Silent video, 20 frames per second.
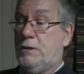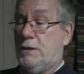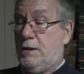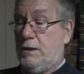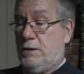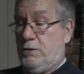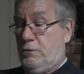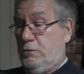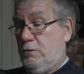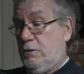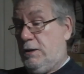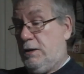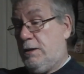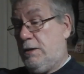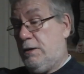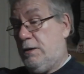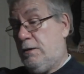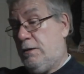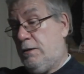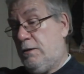do they call
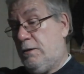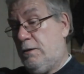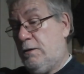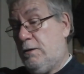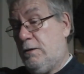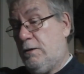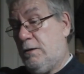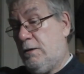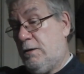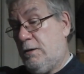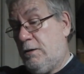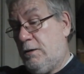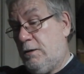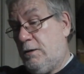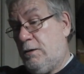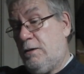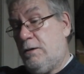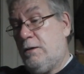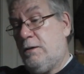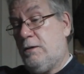it?
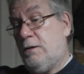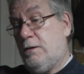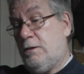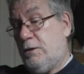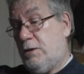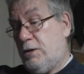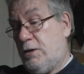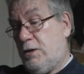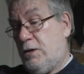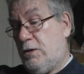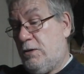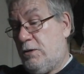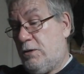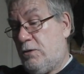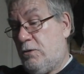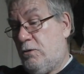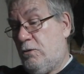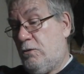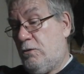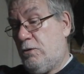Just Earls
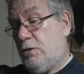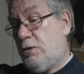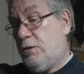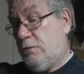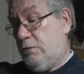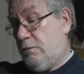Court,